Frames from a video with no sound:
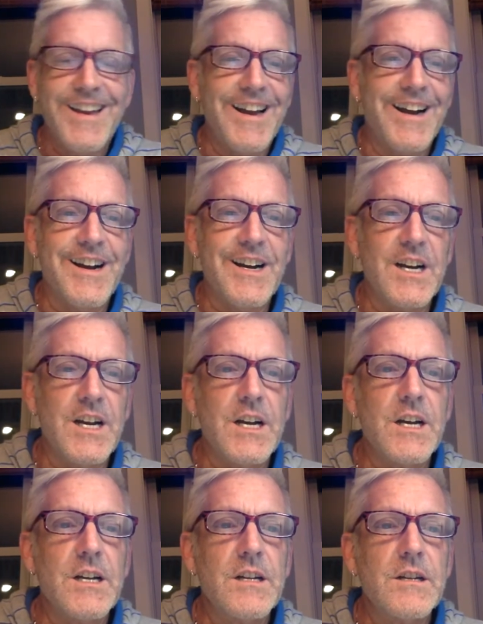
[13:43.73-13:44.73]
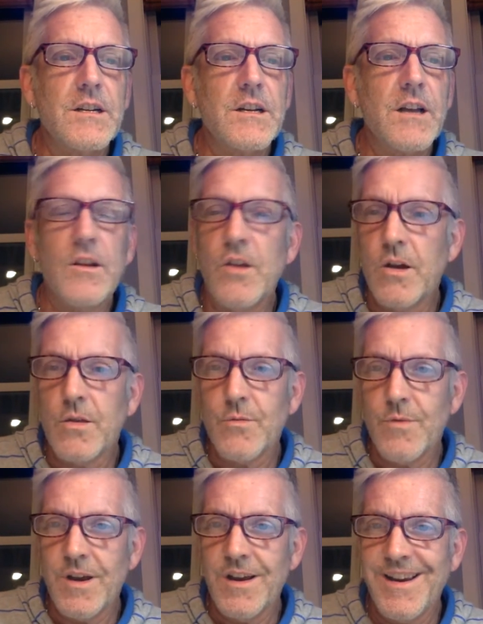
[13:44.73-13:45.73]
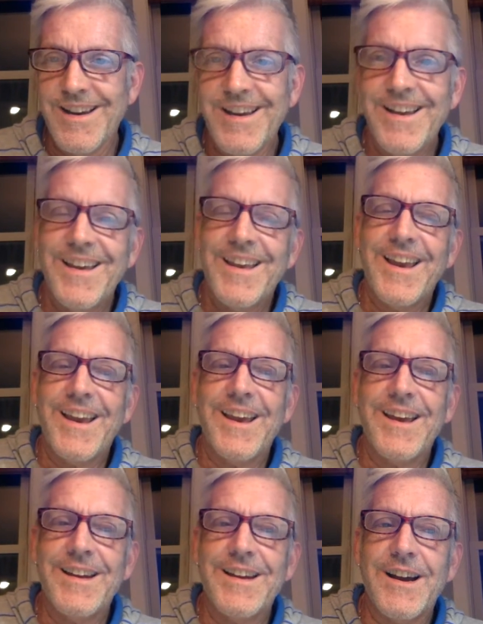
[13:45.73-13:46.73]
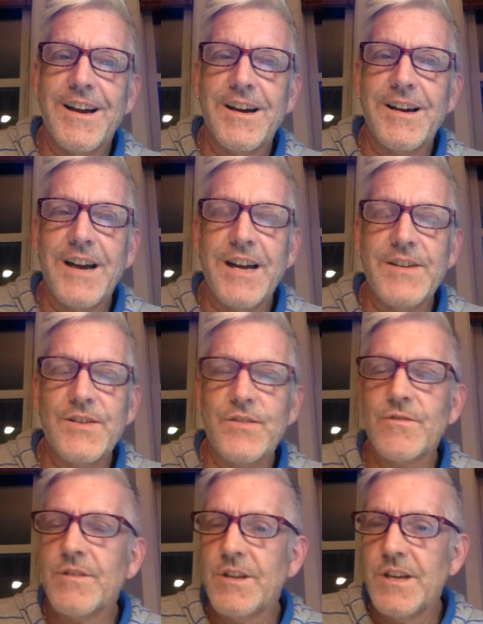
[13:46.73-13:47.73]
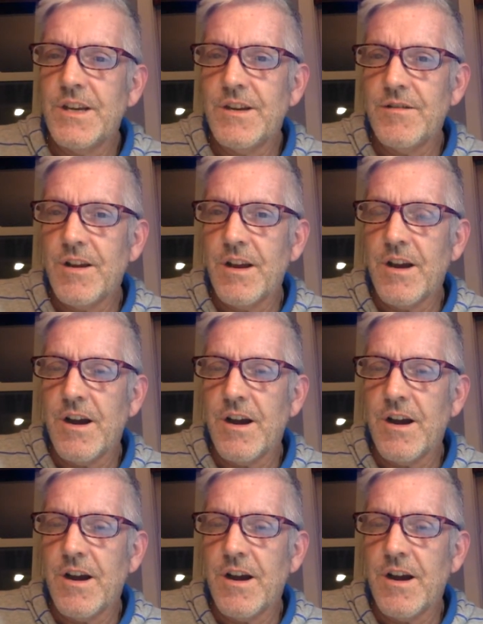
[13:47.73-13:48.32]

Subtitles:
along the way. And I certainly,